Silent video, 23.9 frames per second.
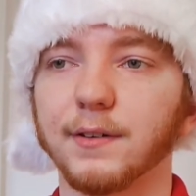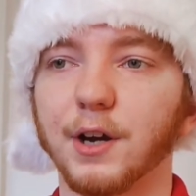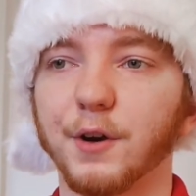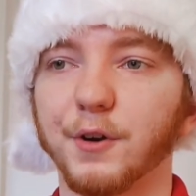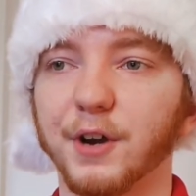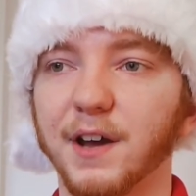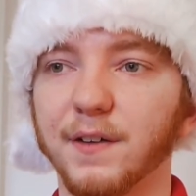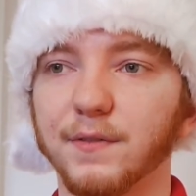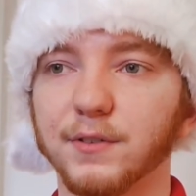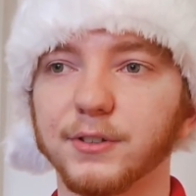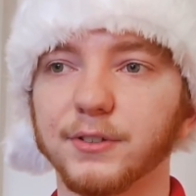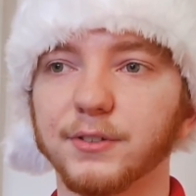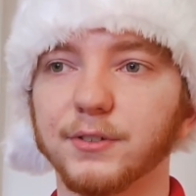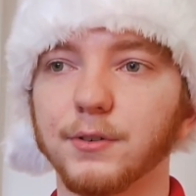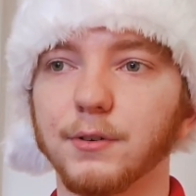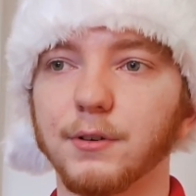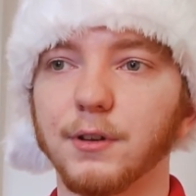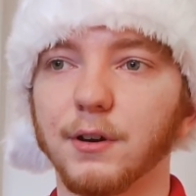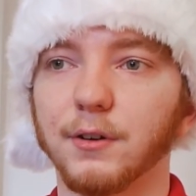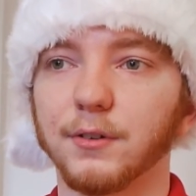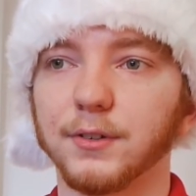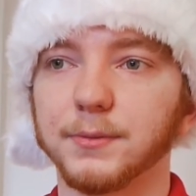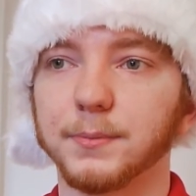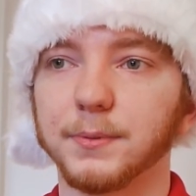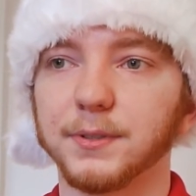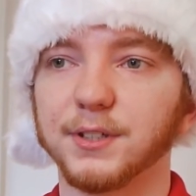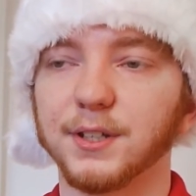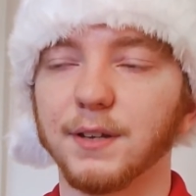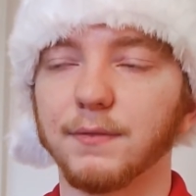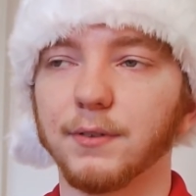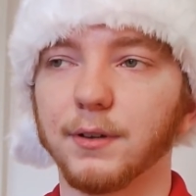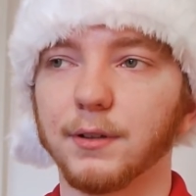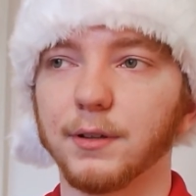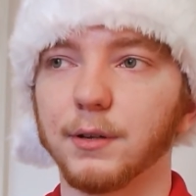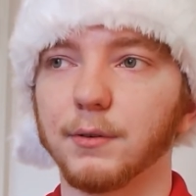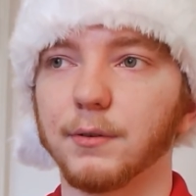I would have a studio
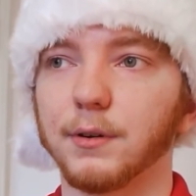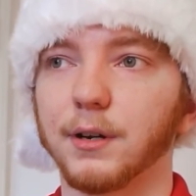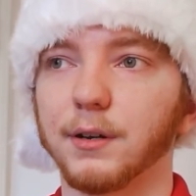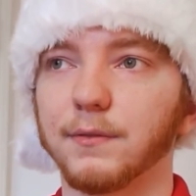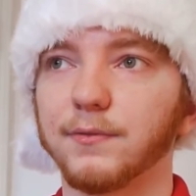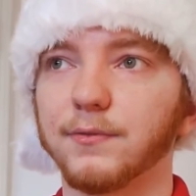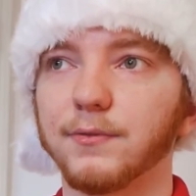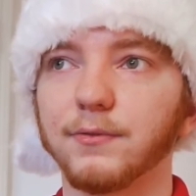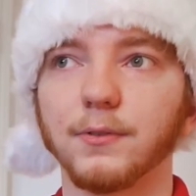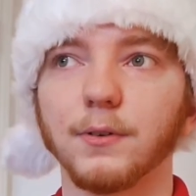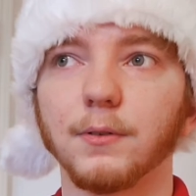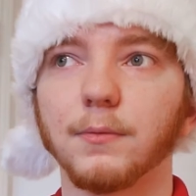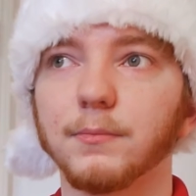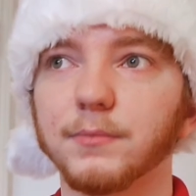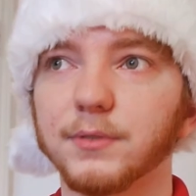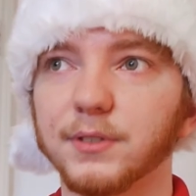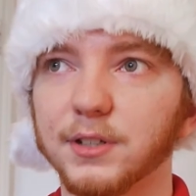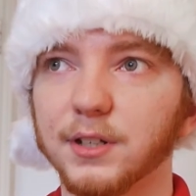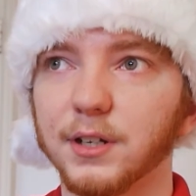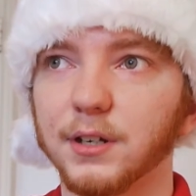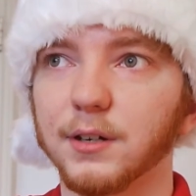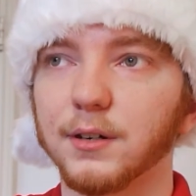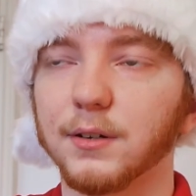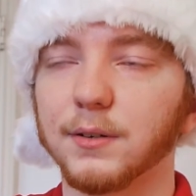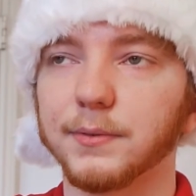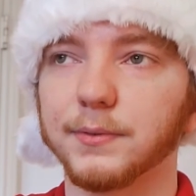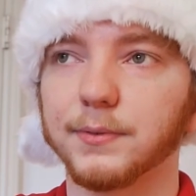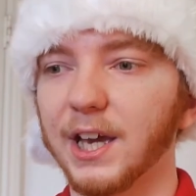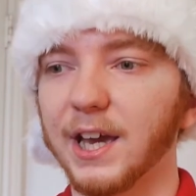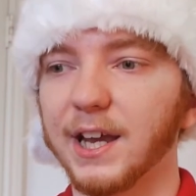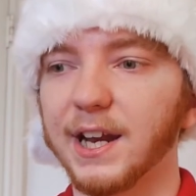specifically where I'd film stuff.